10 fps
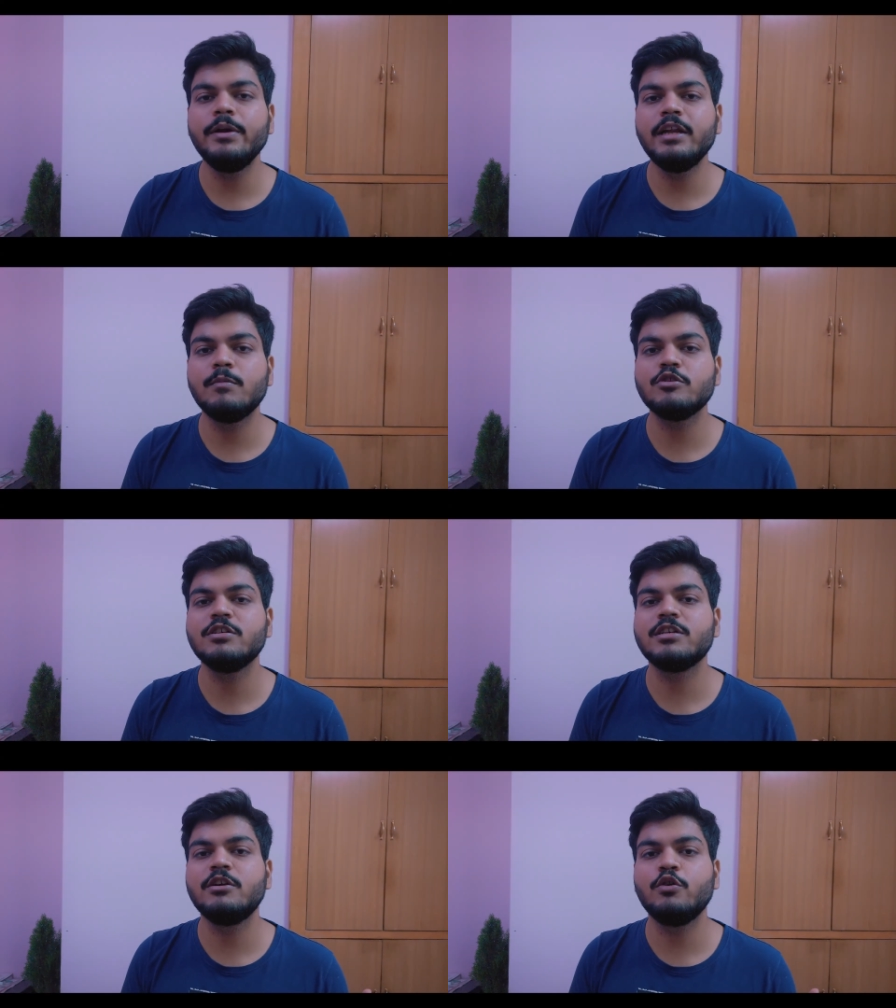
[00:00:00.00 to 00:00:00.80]
be in a
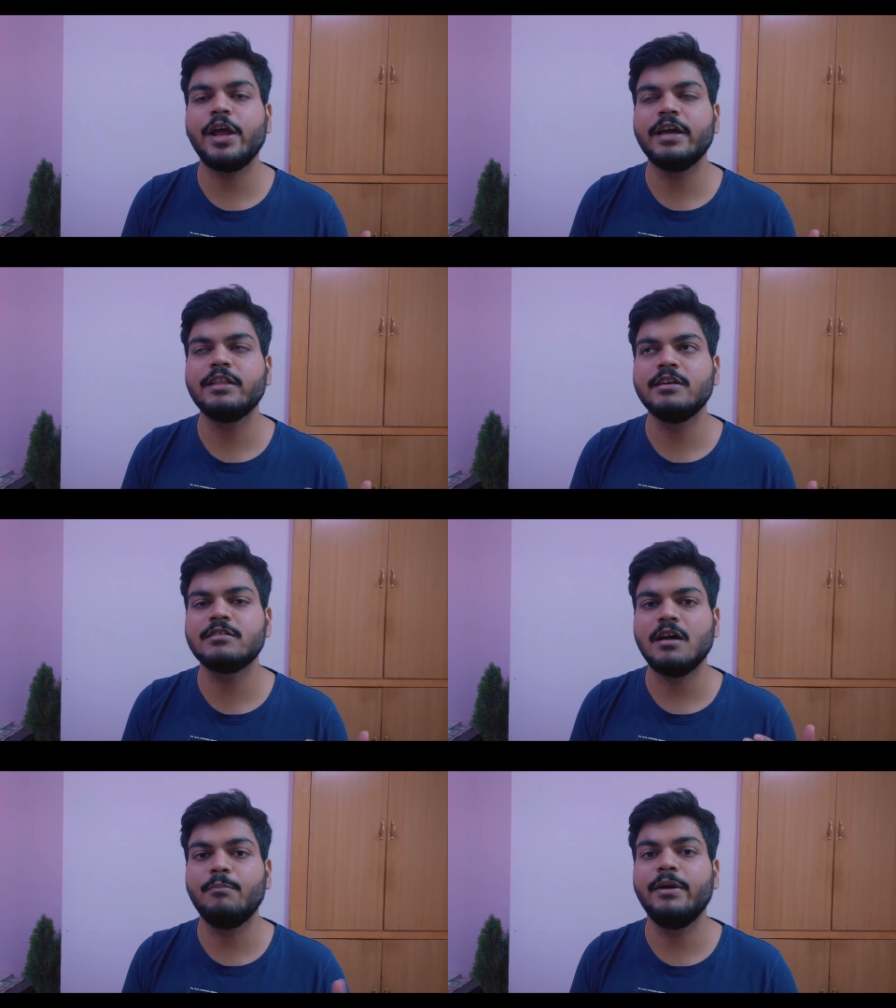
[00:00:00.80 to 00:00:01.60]
position to take
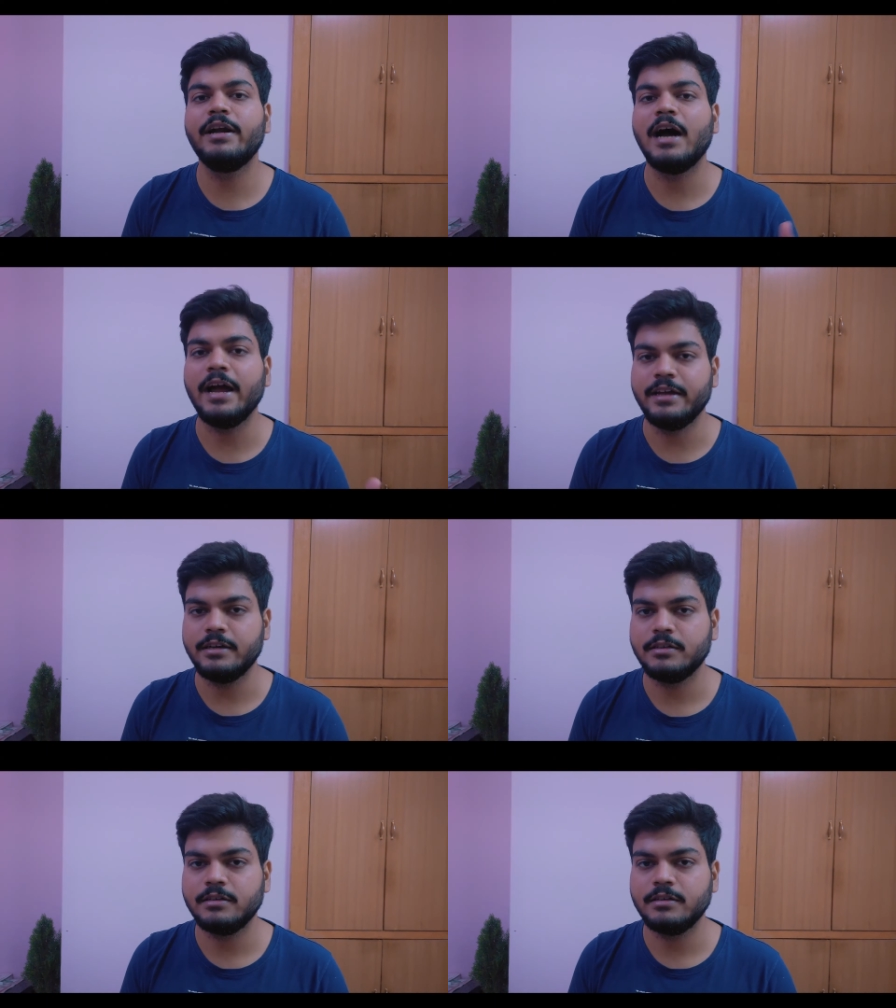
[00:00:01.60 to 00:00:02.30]
things a bit higher.